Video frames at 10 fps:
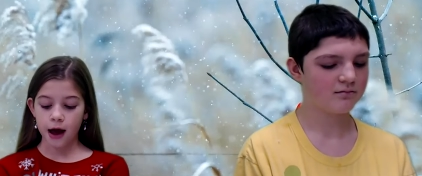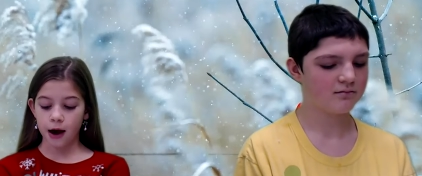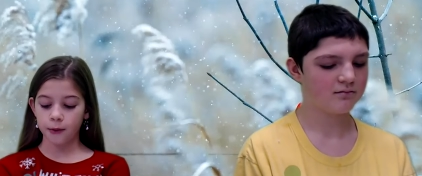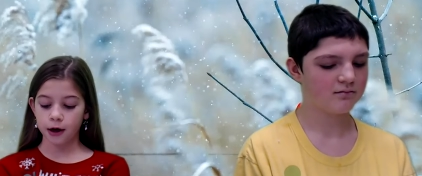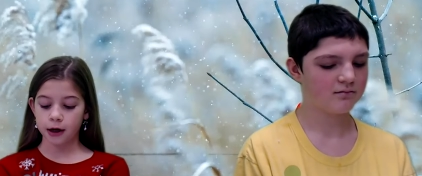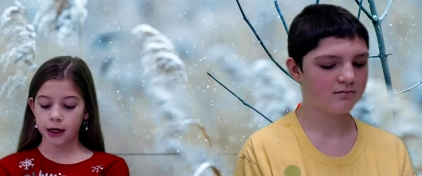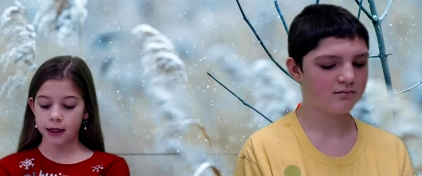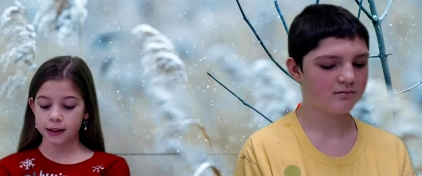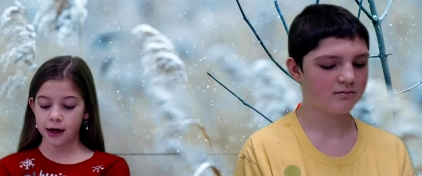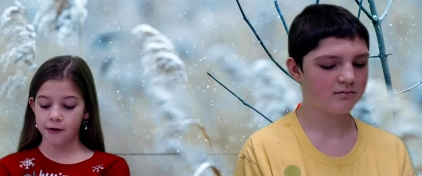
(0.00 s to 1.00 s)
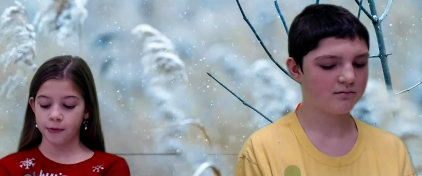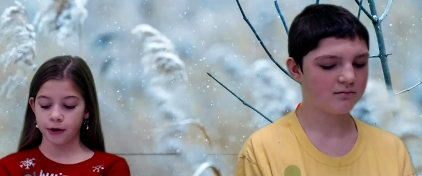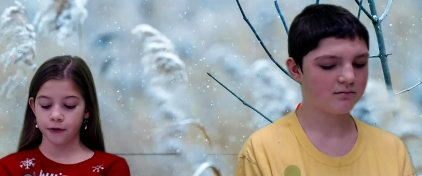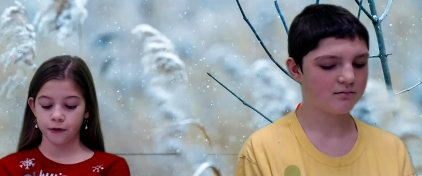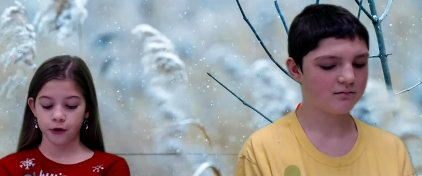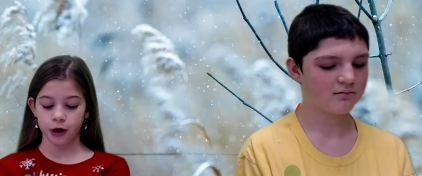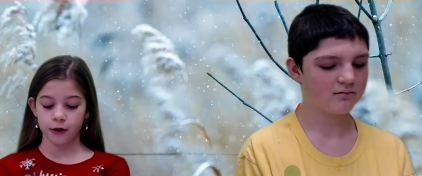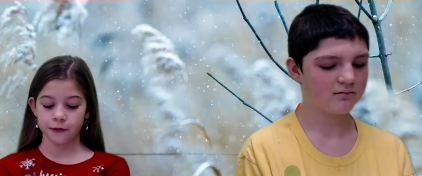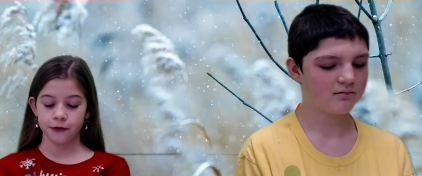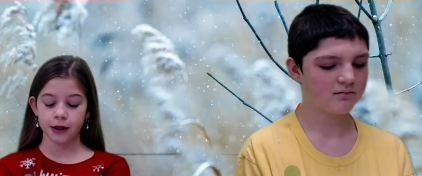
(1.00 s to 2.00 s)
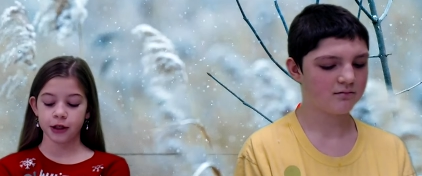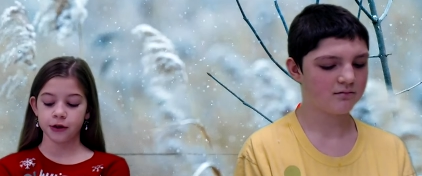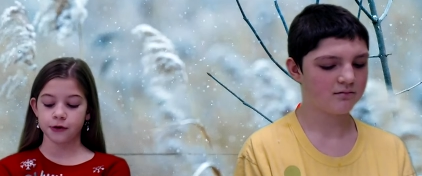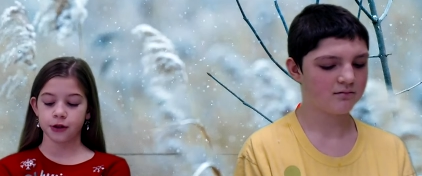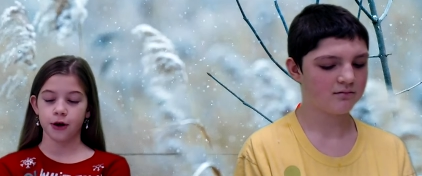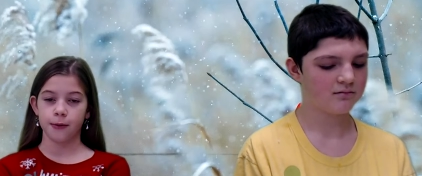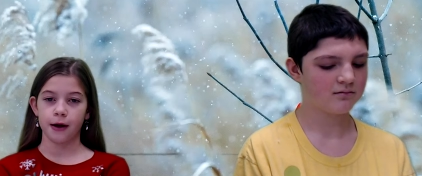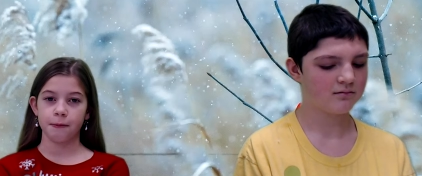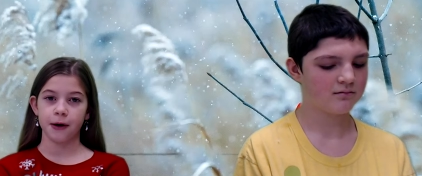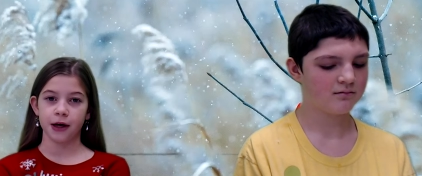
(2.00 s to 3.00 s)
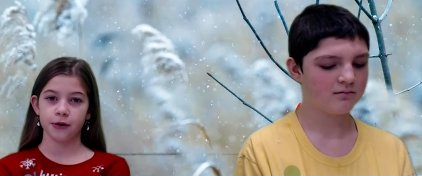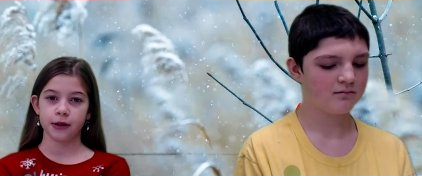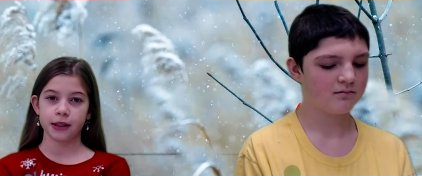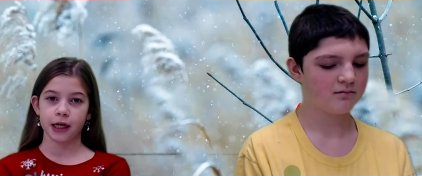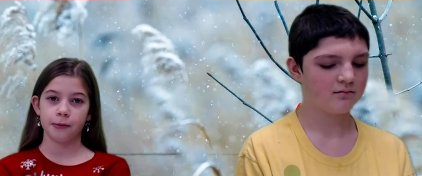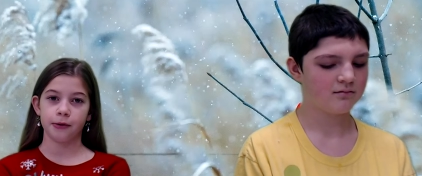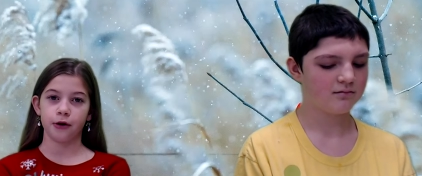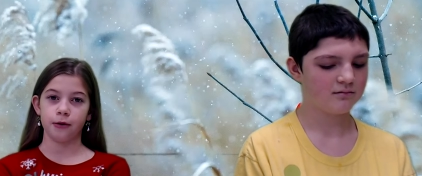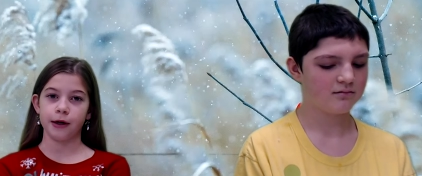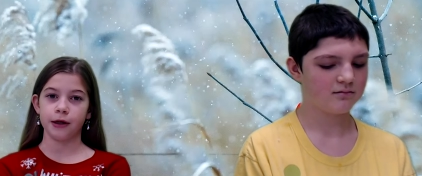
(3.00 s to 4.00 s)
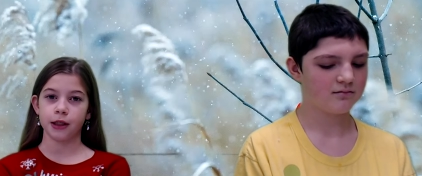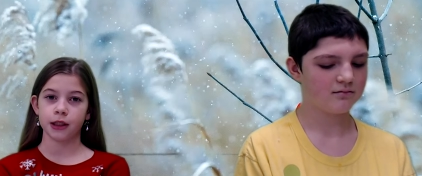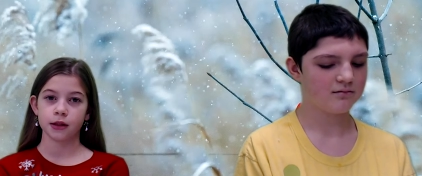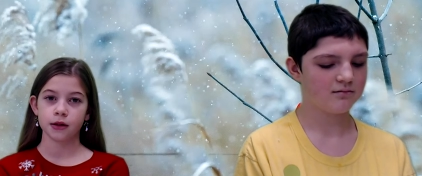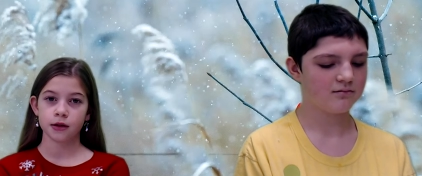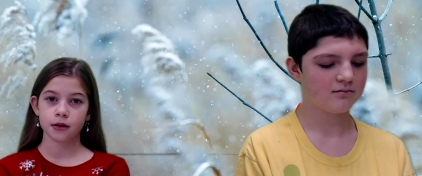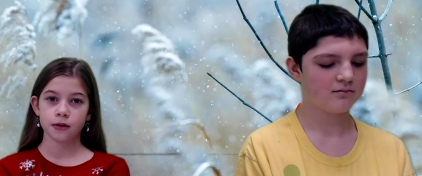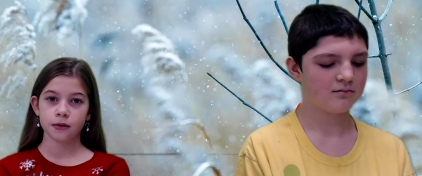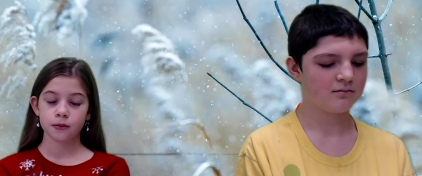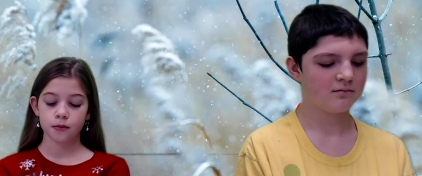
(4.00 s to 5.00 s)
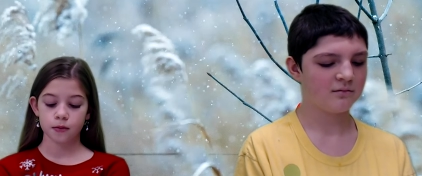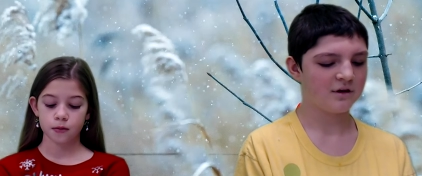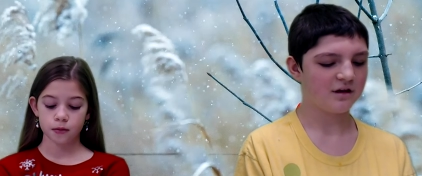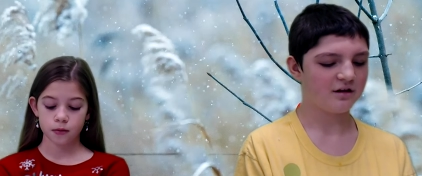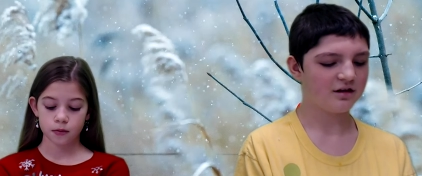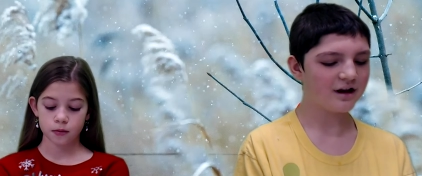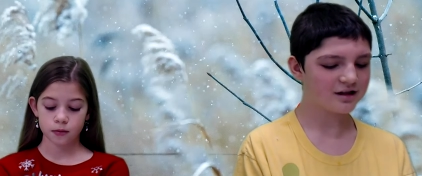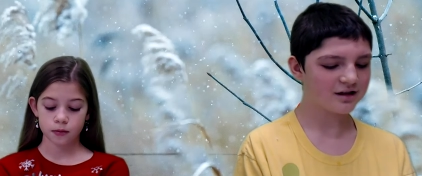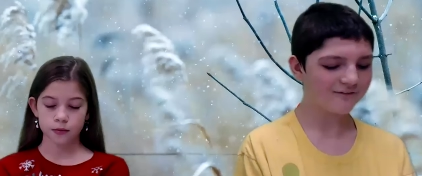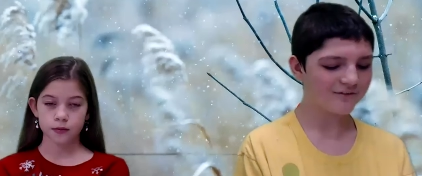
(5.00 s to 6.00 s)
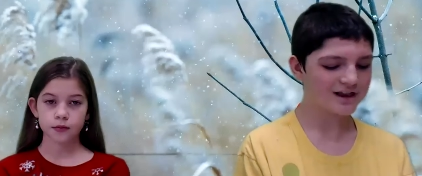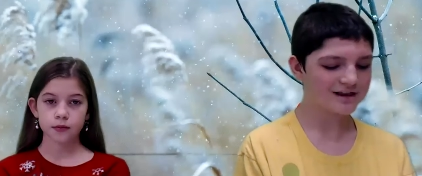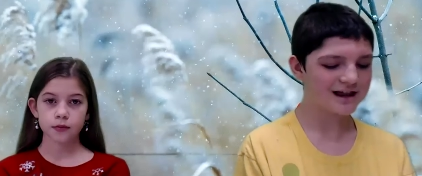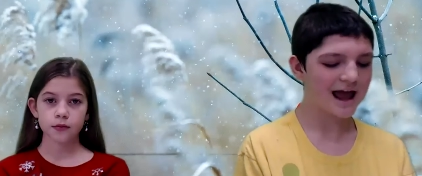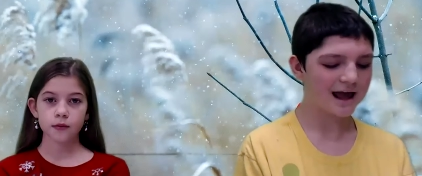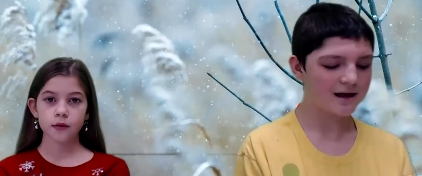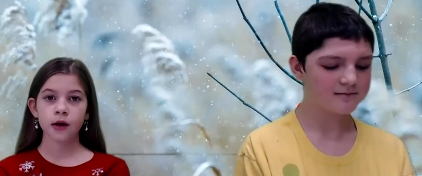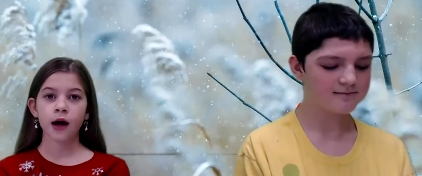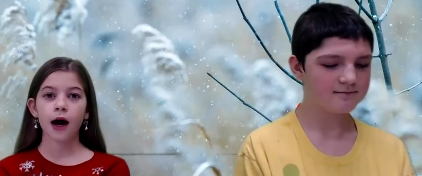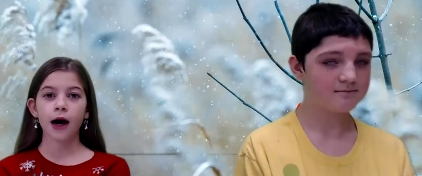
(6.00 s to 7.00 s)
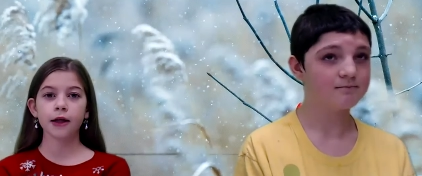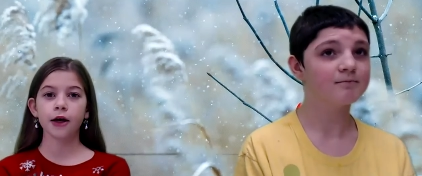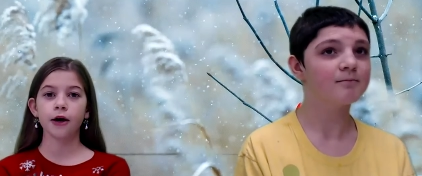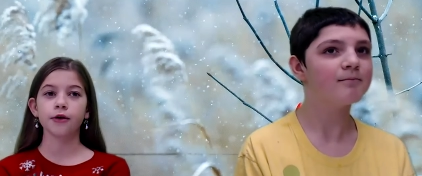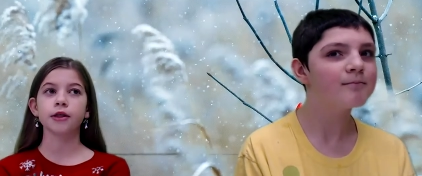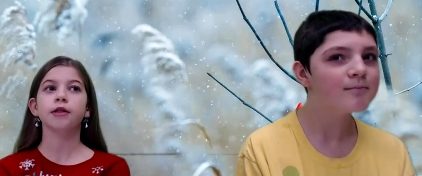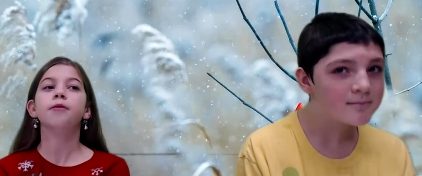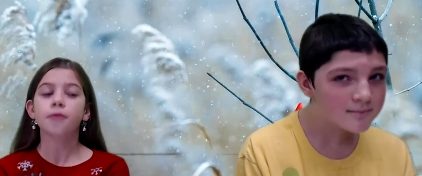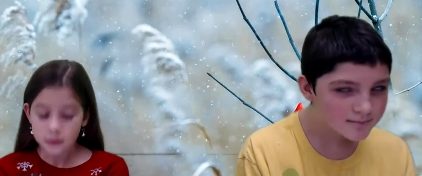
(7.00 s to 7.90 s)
Speaker 1: at what kids have built for a village of snowmen, penguins, and polar bears.
Speaker 2: That's all for today.
Speaker 1: Adios.